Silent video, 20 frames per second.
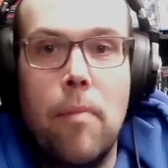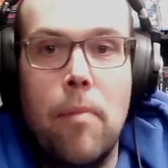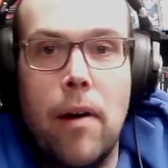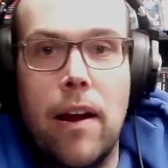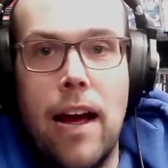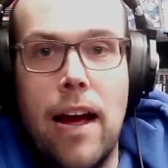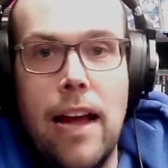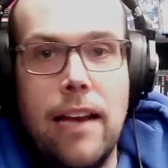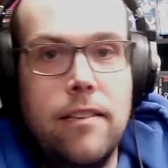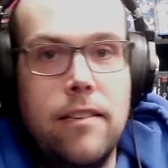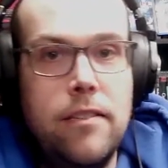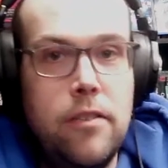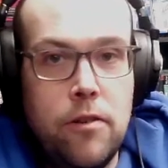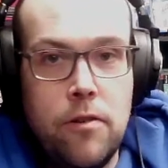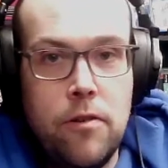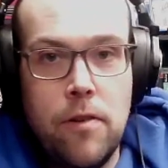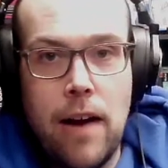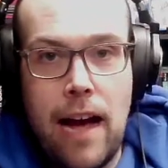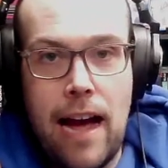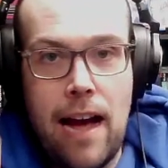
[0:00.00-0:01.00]
but I
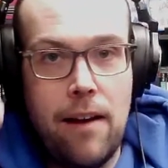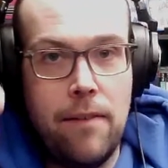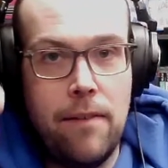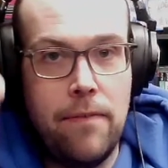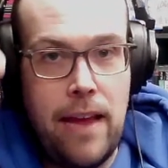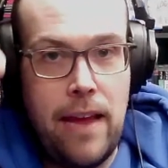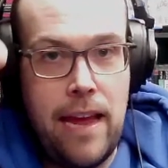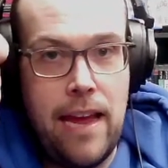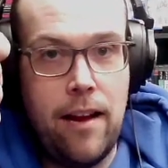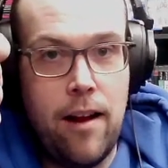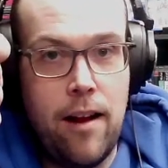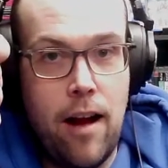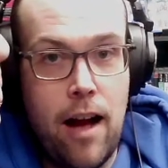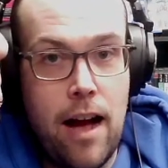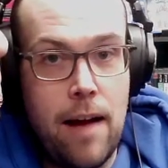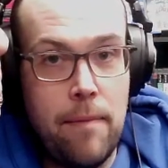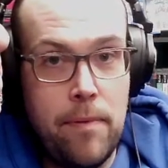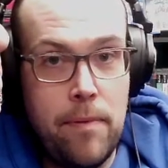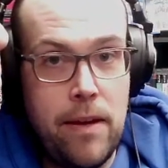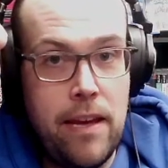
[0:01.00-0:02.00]
do have a
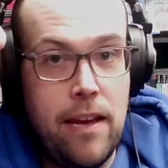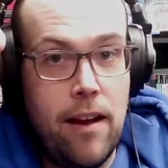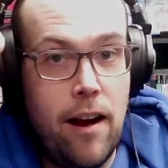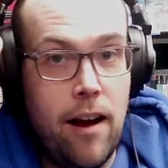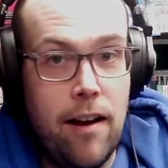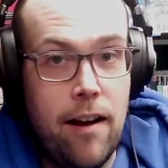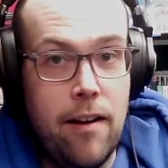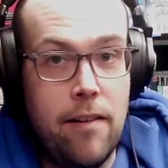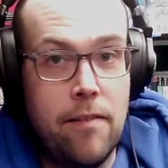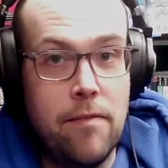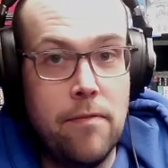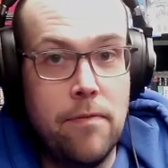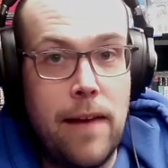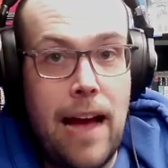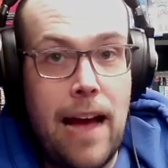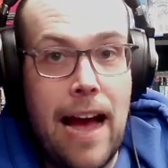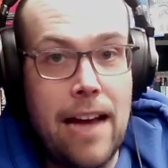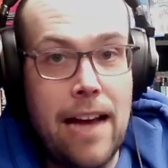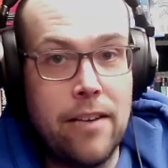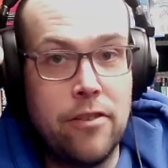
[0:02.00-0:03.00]
copy of
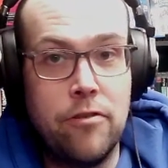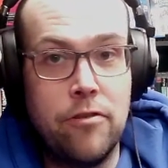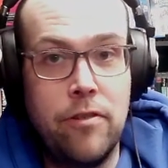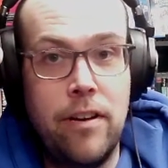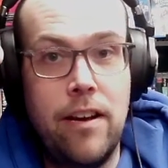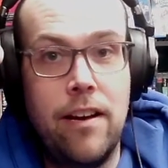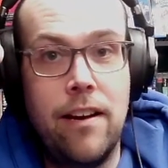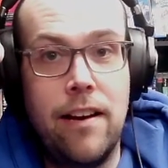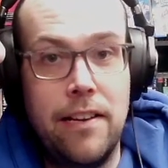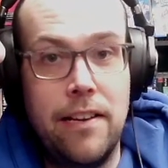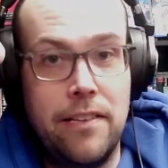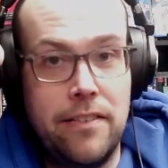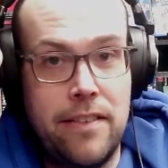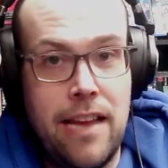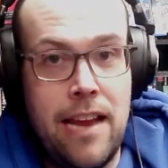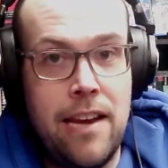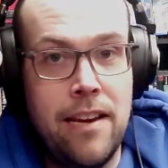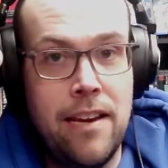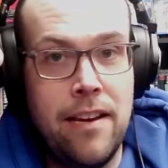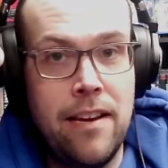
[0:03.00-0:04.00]
Astria
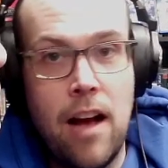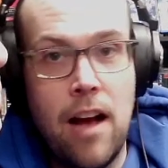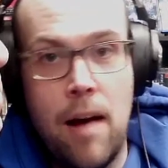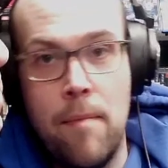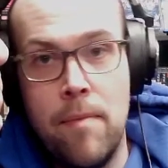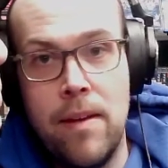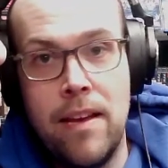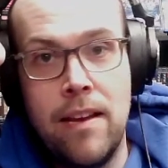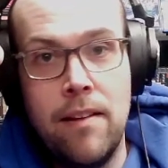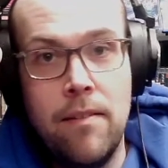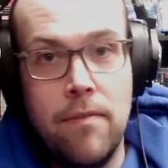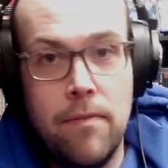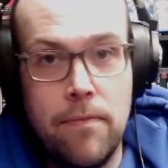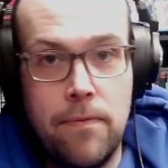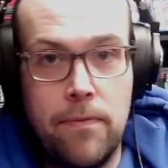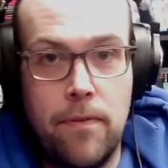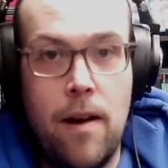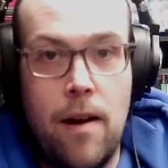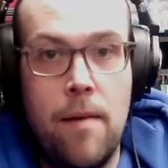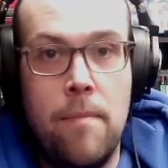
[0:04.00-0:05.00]
Ascending coming
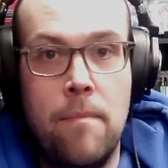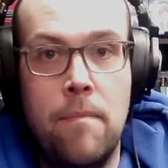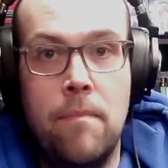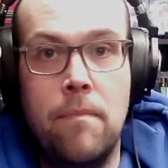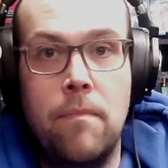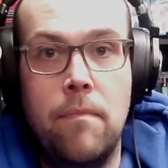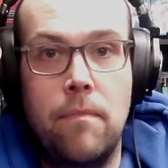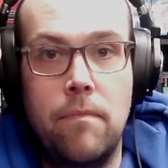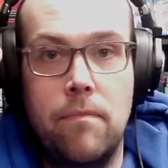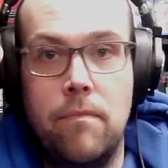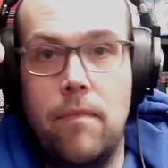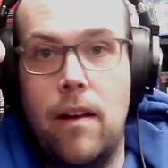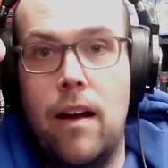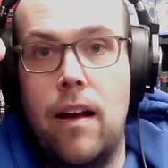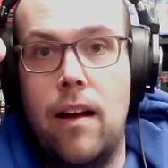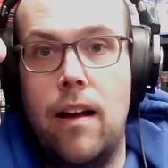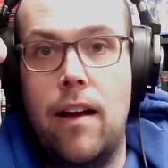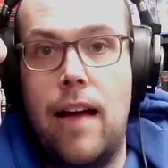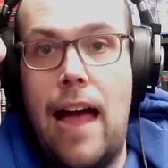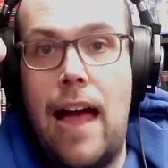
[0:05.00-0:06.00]
from
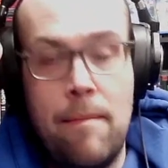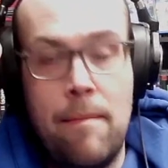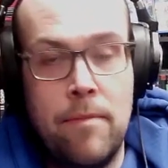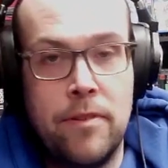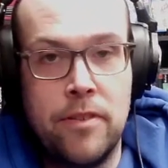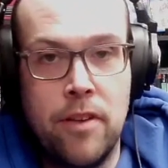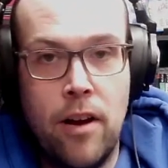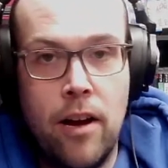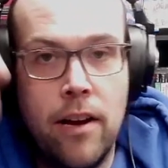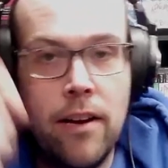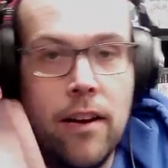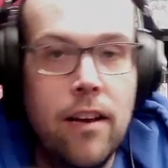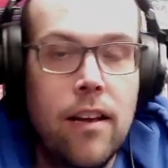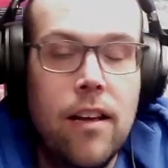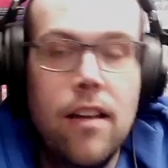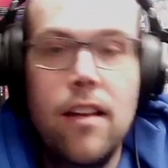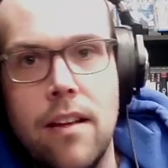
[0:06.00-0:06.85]
uh, Amazon.